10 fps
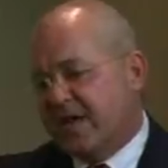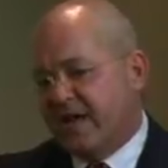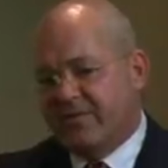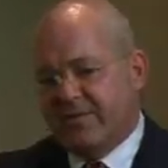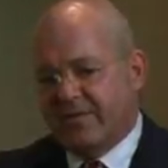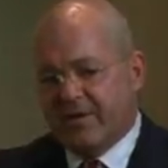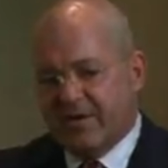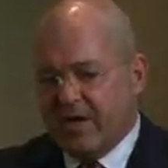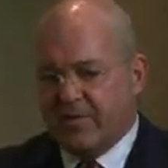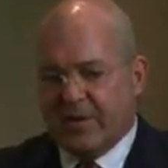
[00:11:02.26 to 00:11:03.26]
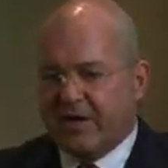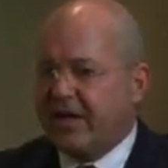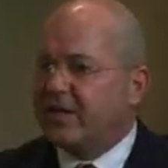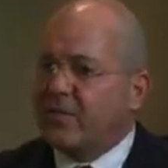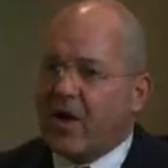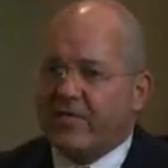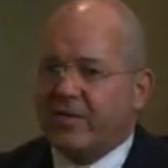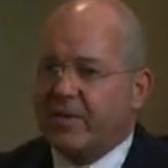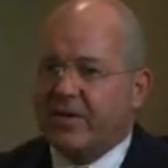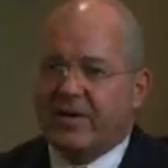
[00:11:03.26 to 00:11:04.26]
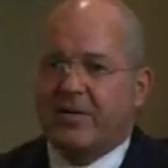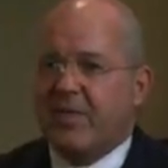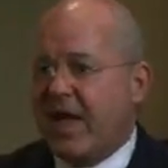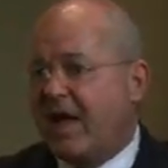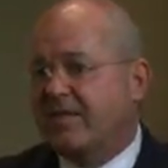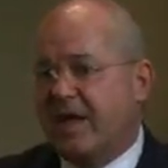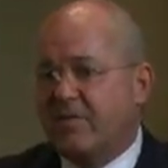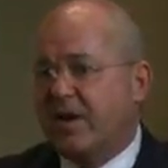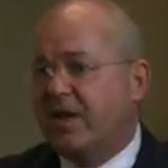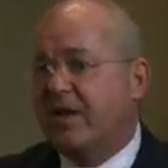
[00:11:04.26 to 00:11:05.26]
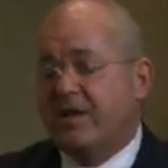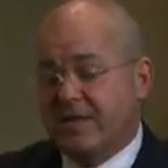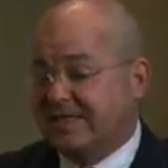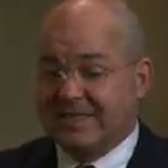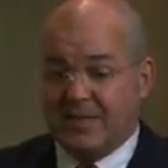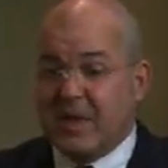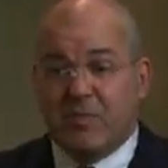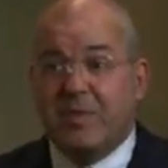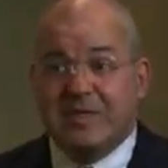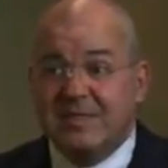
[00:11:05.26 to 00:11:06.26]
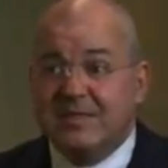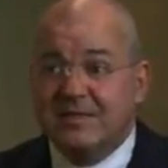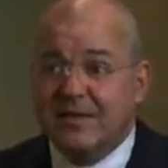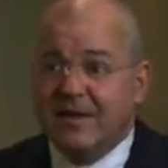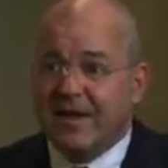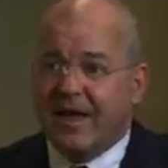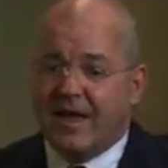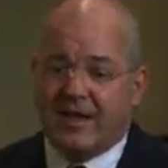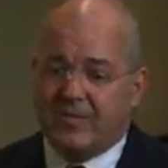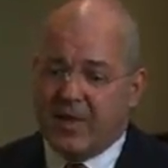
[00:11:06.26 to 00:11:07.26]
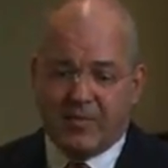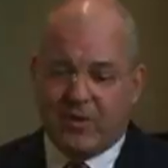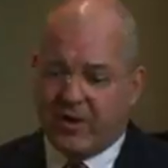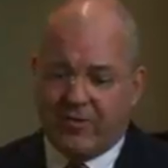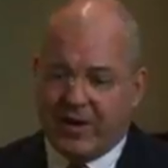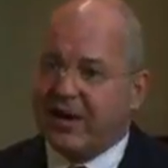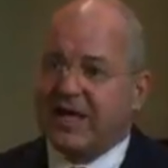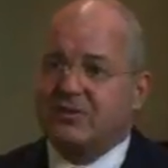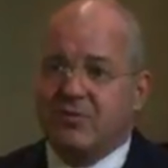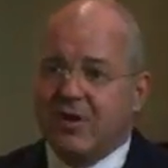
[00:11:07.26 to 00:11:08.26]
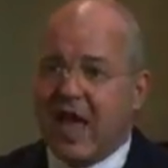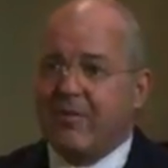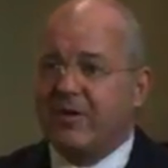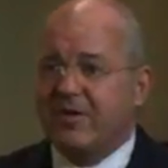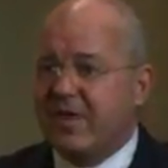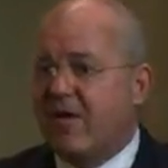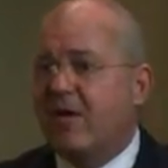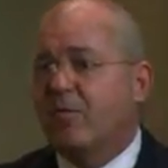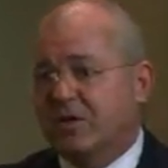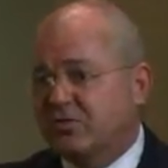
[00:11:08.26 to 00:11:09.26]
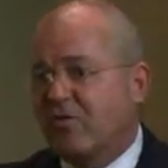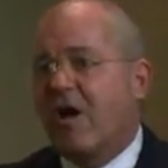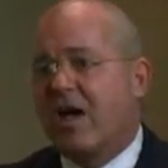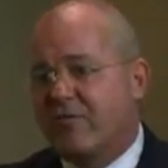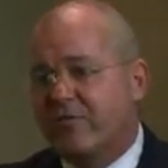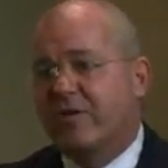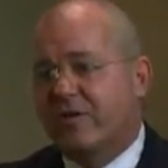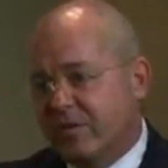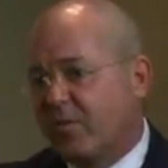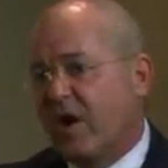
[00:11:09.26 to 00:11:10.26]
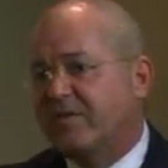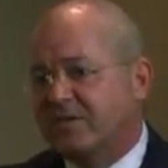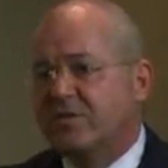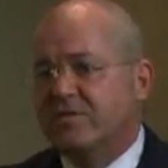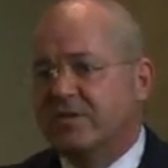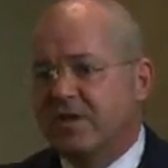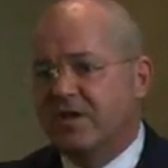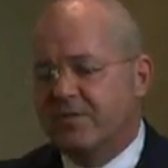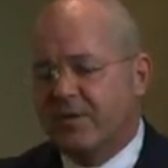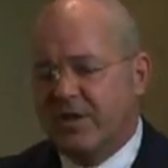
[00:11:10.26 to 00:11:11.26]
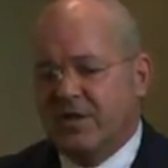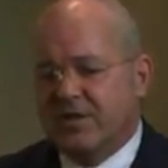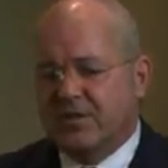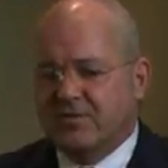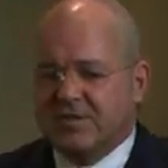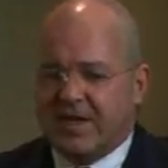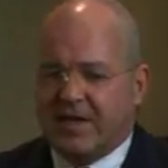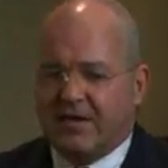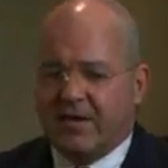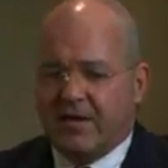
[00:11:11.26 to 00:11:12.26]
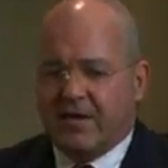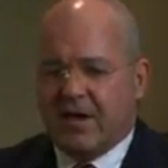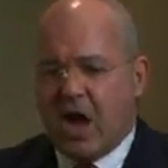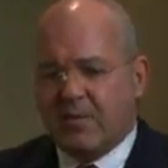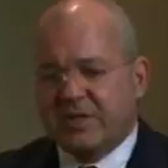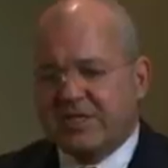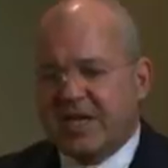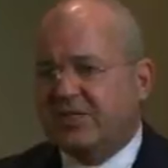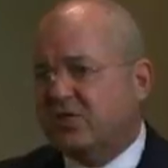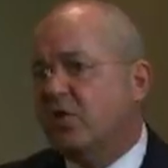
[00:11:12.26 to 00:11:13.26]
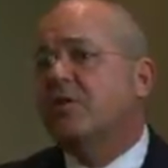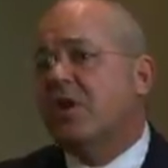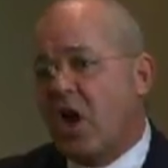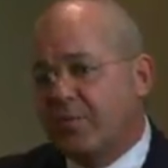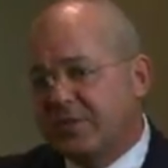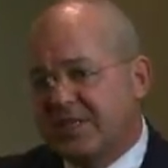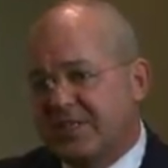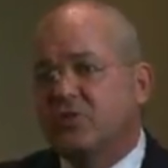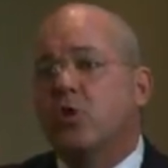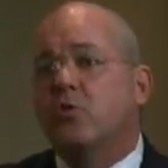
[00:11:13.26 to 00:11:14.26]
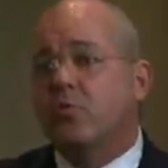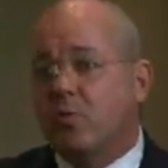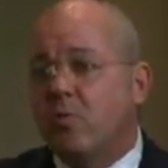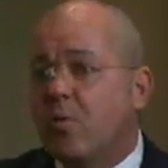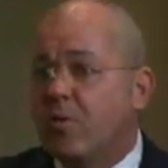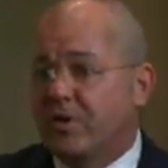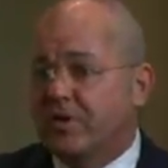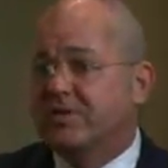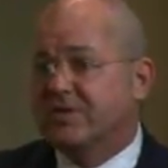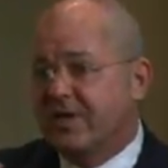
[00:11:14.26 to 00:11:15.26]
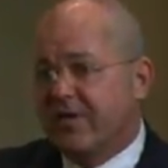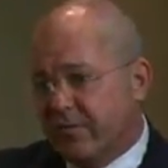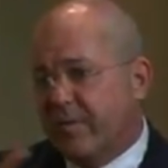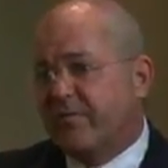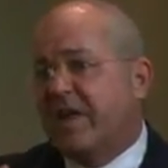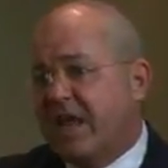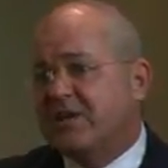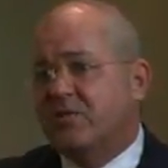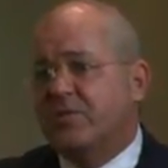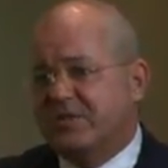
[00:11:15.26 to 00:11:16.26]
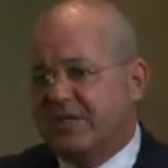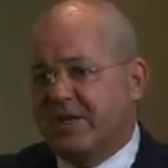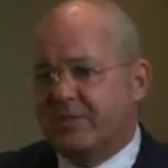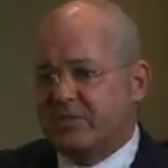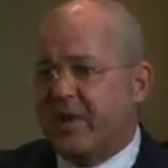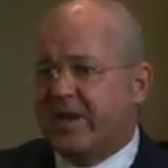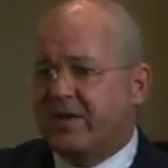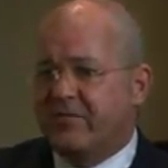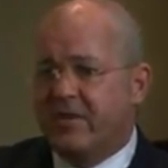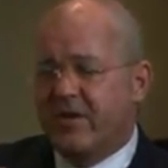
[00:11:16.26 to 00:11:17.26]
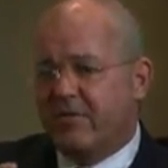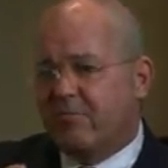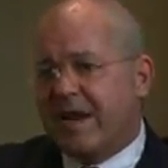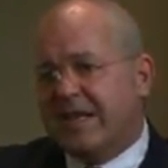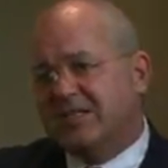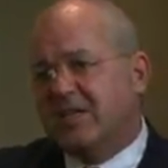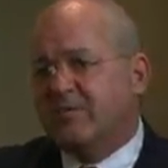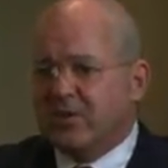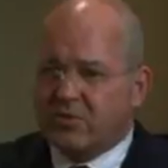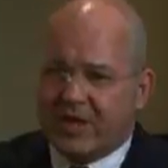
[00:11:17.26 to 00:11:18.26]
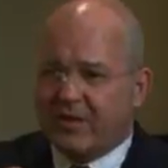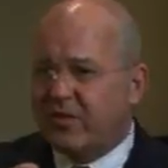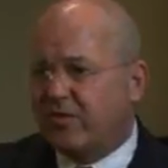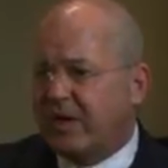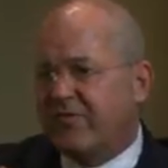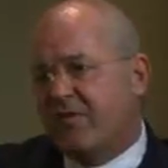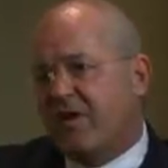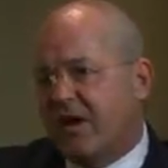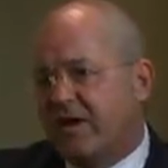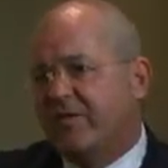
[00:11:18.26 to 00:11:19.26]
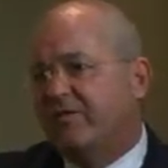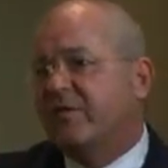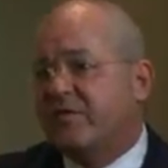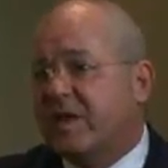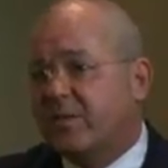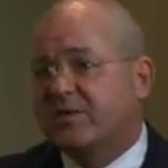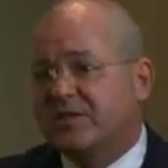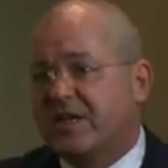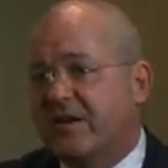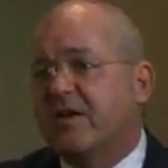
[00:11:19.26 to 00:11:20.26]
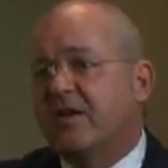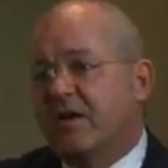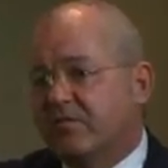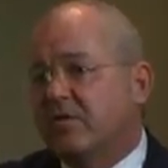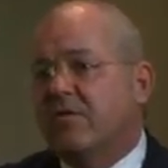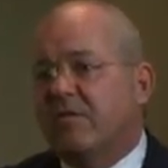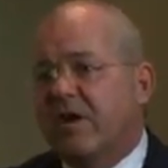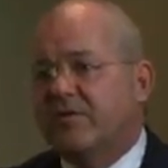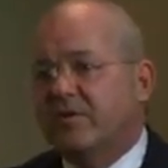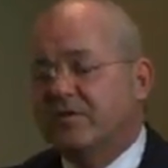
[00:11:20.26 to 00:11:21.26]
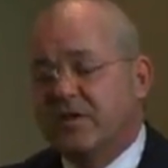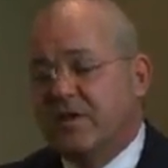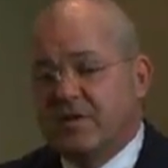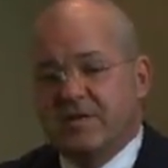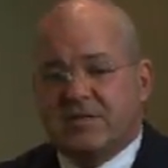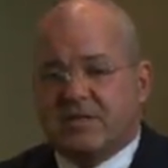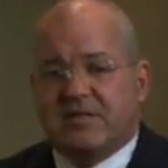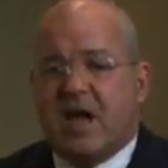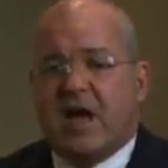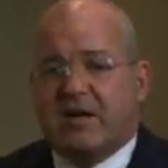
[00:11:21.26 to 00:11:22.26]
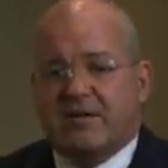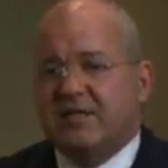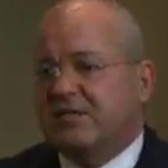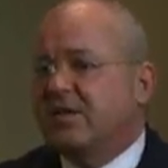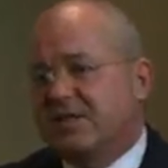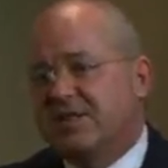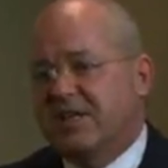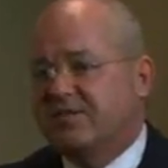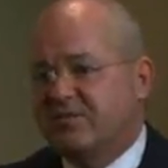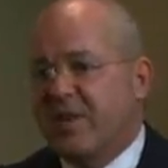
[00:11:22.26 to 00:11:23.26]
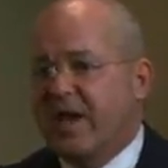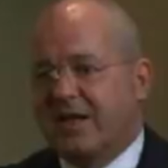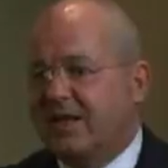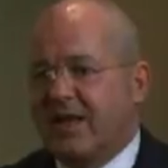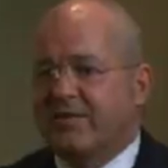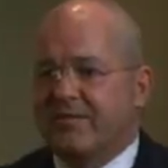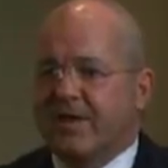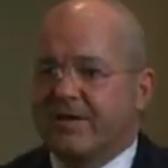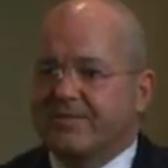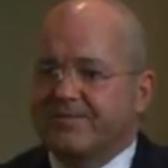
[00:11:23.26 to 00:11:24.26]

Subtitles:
have the ability and the profitability to pay out that money. This is a people business, and people are your intellectual capital. They are what drive the profits over time. So seeing compensation, total rewards from a financial perspective ranging between 35 and 50% of total revenues isn't going to change dramatically, I don't think.